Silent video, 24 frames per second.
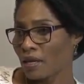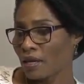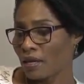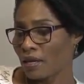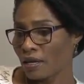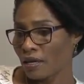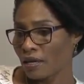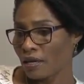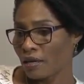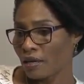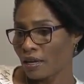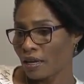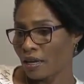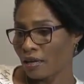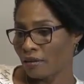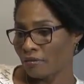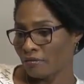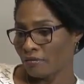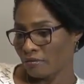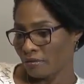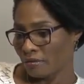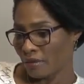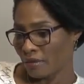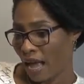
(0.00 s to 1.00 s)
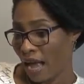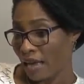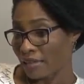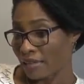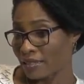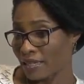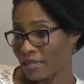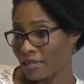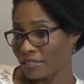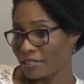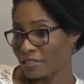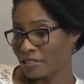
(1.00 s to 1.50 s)
uh,
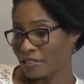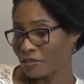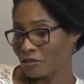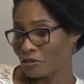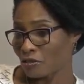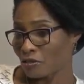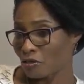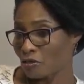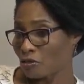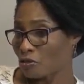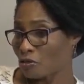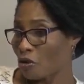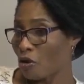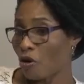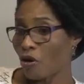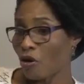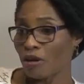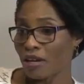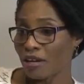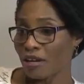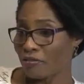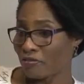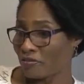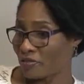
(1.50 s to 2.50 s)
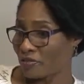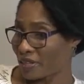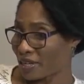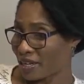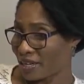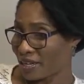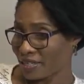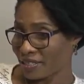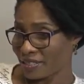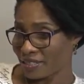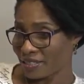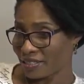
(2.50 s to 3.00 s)
access to all
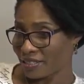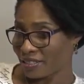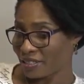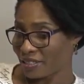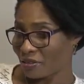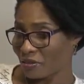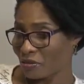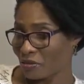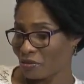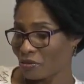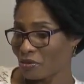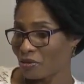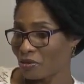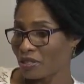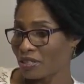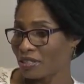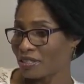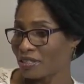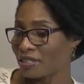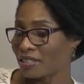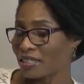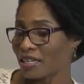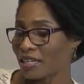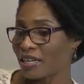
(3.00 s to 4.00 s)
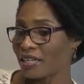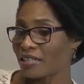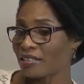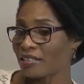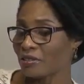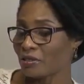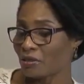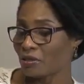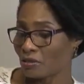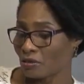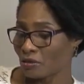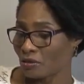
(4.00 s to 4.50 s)
Africans who
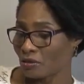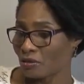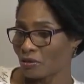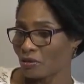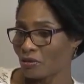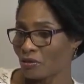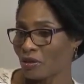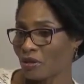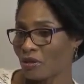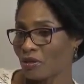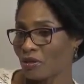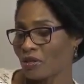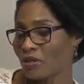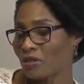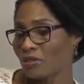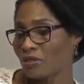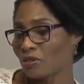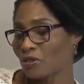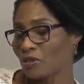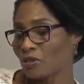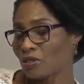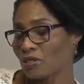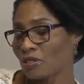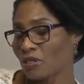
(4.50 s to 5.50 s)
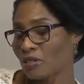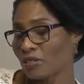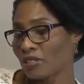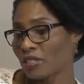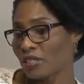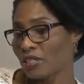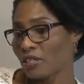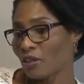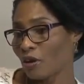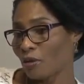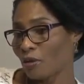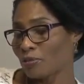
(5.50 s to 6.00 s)
intend to, to
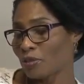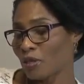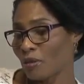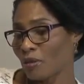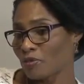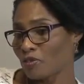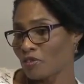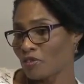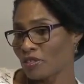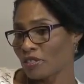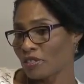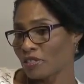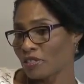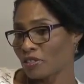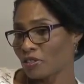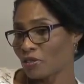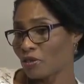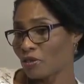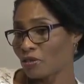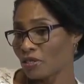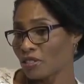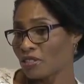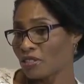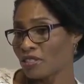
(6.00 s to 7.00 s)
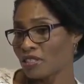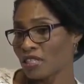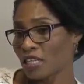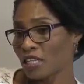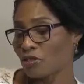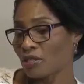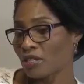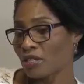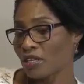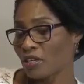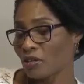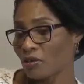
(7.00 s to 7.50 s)
study optometry. So this is
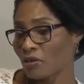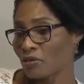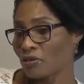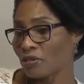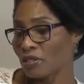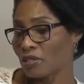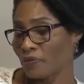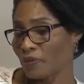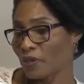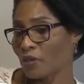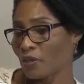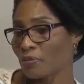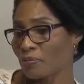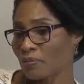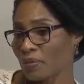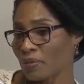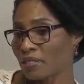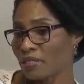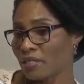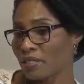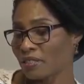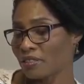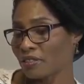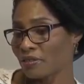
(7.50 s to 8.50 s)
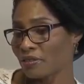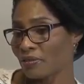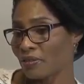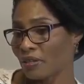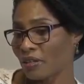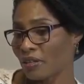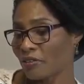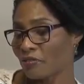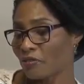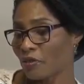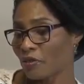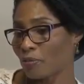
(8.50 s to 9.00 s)
actually a good development yeah,
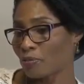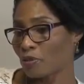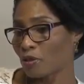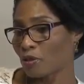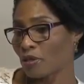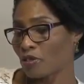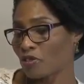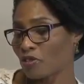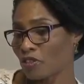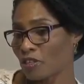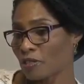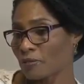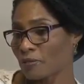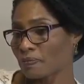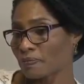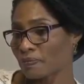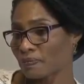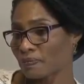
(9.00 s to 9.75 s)
for optometry.